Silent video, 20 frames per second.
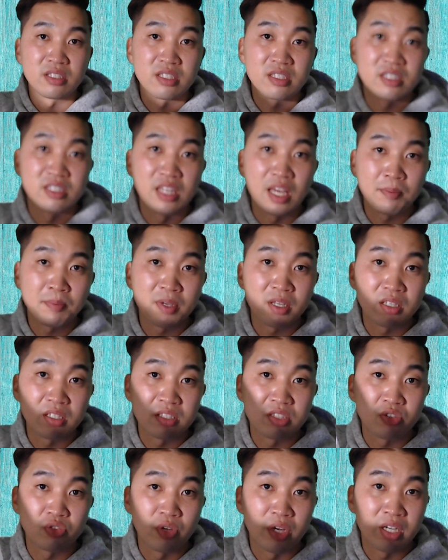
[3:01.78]
this napkin is
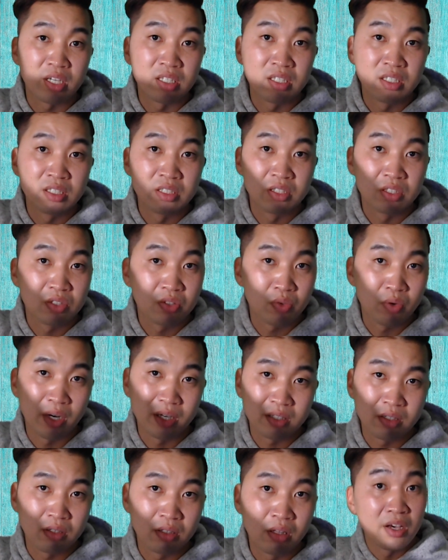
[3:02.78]
shaken quite
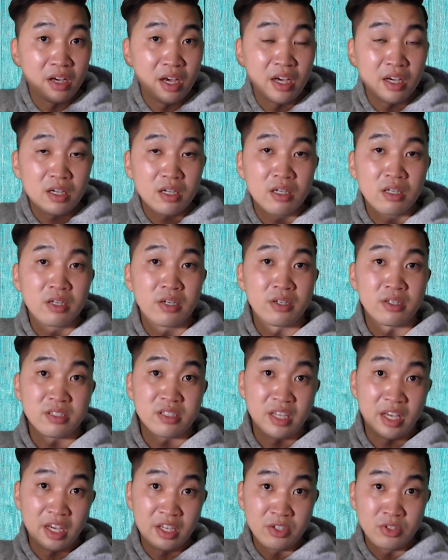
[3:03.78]
a lot because
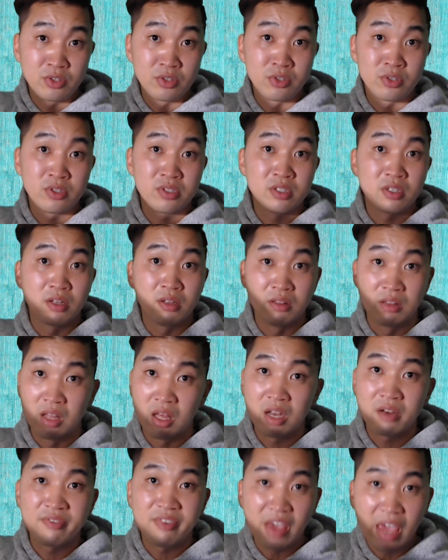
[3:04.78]
I use a lot
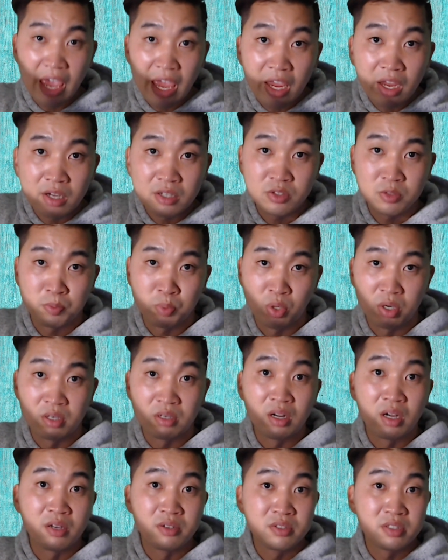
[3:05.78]
of air to
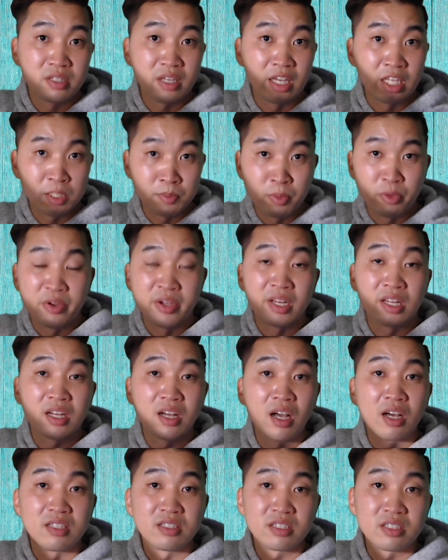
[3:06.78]
pronounce aspirated
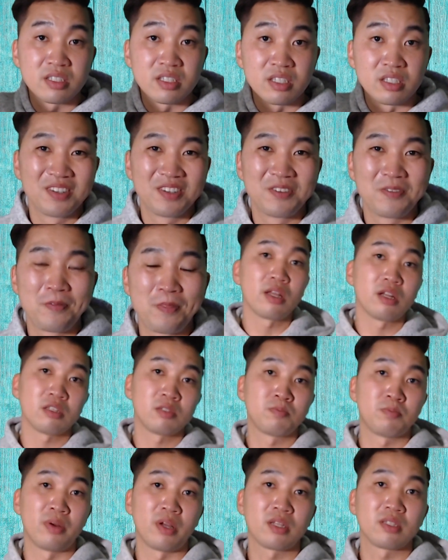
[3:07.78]
consonants. Let us
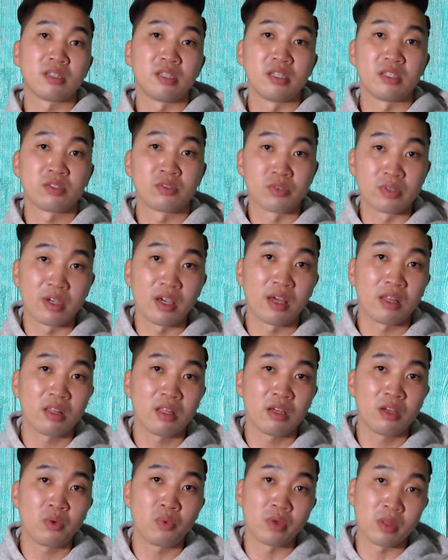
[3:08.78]
practice
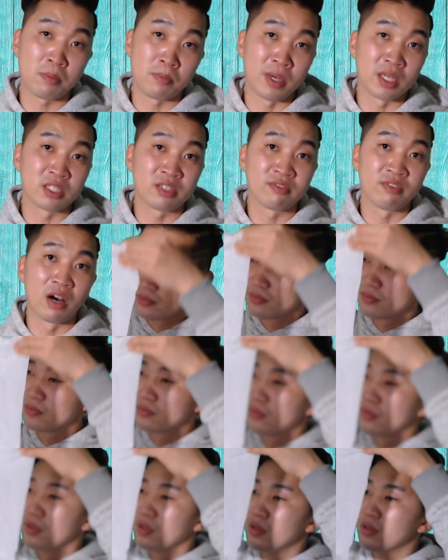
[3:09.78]
together with basic
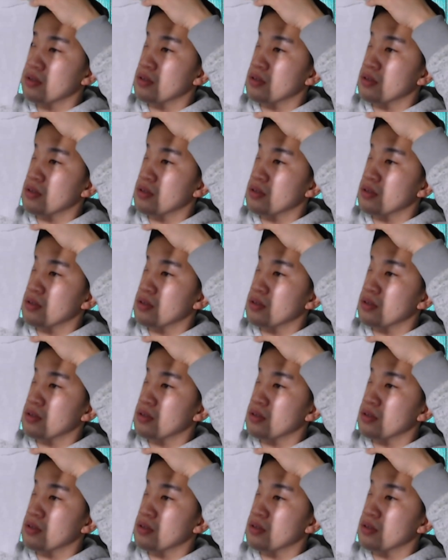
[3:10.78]
vowels.